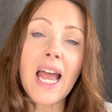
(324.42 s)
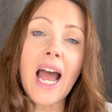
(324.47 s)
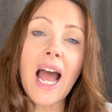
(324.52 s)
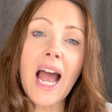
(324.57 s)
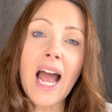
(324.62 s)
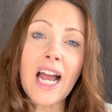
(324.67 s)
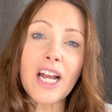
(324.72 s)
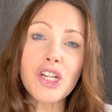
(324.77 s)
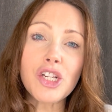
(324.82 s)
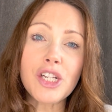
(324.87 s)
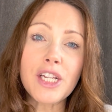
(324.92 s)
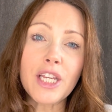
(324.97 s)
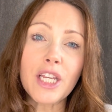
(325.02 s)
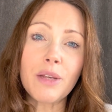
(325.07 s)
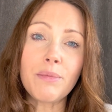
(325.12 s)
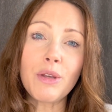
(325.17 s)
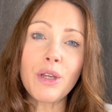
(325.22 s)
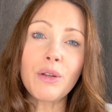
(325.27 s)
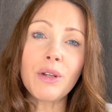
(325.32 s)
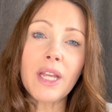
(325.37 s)
actually
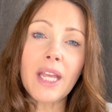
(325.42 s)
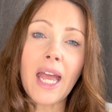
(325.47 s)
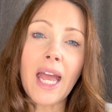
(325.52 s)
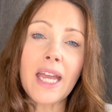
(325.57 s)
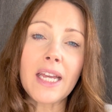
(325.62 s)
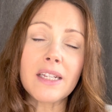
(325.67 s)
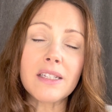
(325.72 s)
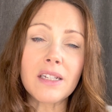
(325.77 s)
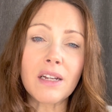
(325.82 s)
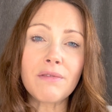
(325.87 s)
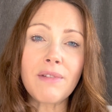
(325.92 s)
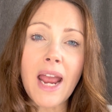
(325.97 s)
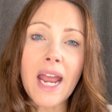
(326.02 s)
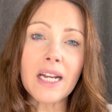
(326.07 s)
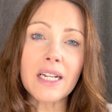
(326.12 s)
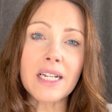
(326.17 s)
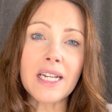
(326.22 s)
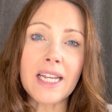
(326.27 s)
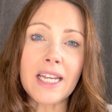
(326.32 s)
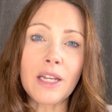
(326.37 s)
communicate
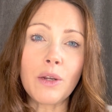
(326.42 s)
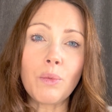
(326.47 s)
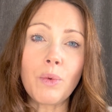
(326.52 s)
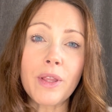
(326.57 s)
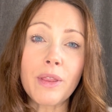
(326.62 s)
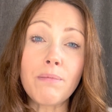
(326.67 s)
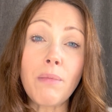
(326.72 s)
directly with